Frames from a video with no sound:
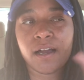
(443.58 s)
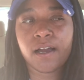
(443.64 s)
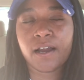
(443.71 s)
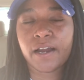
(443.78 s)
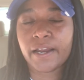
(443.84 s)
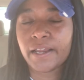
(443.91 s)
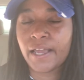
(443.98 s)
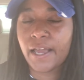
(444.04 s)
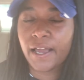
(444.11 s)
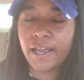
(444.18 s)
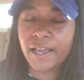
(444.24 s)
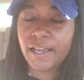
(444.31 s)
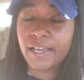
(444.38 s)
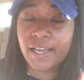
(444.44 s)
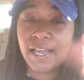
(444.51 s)
all right,
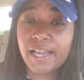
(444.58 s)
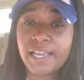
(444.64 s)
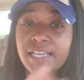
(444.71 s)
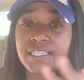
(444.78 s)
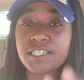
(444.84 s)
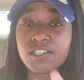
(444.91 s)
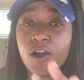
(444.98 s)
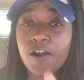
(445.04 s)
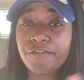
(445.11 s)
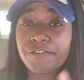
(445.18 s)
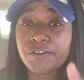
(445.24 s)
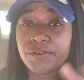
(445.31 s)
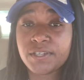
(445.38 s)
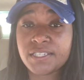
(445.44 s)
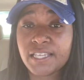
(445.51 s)
I guess it's hard for
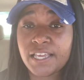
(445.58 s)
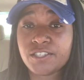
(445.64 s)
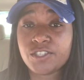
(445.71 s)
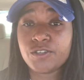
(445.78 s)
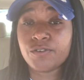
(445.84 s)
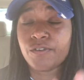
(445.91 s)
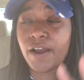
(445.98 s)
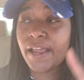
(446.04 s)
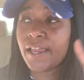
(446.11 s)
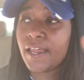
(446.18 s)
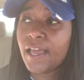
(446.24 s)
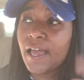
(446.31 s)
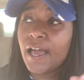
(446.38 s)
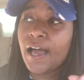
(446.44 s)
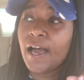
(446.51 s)
you to say too, right?
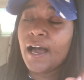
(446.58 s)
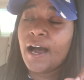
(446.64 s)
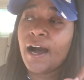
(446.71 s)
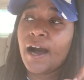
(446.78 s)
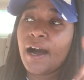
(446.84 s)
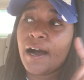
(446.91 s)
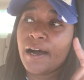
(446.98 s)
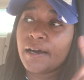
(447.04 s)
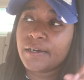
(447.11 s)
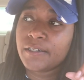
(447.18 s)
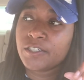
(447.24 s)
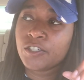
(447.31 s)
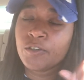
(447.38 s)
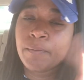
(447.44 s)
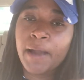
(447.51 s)

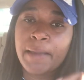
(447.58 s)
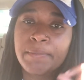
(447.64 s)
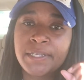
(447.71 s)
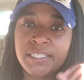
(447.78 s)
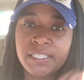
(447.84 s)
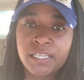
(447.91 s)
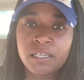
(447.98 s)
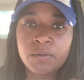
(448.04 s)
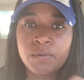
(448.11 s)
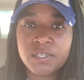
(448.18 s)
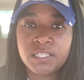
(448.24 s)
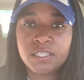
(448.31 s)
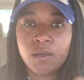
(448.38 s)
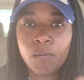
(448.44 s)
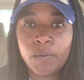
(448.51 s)
You might be dealing
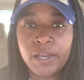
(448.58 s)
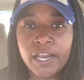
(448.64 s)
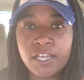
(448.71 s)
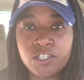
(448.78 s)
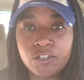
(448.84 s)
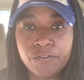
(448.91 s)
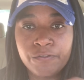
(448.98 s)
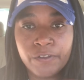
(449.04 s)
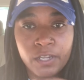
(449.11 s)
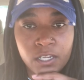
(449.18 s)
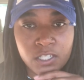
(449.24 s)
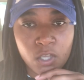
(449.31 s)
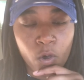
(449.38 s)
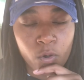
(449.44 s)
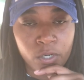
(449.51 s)
with someone that you feel
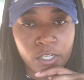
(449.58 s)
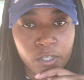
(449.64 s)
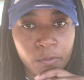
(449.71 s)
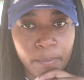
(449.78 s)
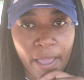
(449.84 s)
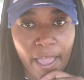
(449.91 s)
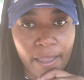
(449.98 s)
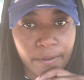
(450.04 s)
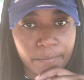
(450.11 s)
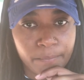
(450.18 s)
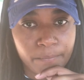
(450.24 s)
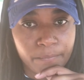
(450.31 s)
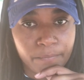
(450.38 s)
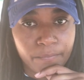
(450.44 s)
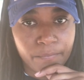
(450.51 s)
is holding you back.
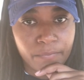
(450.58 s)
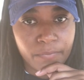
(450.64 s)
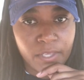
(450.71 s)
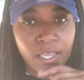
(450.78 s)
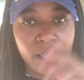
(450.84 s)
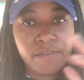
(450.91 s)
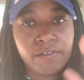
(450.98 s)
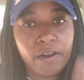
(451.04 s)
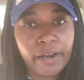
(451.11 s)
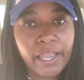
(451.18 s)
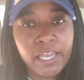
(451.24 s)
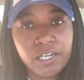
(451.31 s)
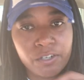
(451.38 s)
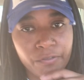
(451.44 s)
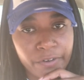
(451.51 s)
They're
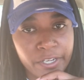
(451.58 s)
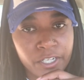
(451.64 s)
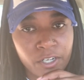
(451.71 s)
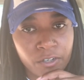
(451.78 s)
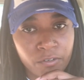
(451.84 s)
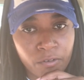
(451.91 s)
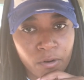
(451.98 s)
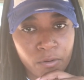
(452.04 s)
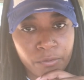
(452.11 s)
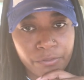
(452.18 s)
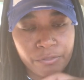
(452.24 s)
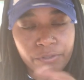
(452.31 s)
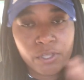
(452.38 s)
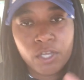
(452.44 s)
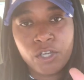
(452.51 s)
hindering your growth.
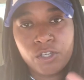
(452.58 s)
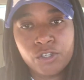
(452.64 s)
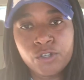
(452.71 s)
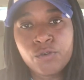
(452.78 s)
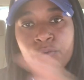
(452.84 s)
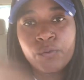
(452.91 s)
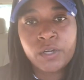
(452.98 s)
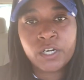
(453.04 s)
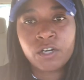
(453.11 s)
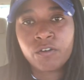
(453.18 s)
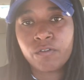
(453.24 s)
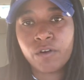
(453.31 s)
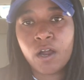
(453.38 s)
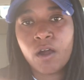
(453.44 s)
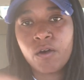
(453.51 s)
You want to
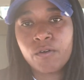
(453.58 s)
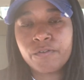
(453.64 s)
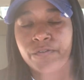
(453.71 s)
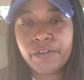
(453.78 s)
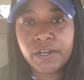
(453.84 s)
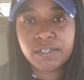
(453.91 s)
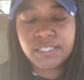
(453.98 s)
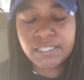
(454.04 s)
grow, they're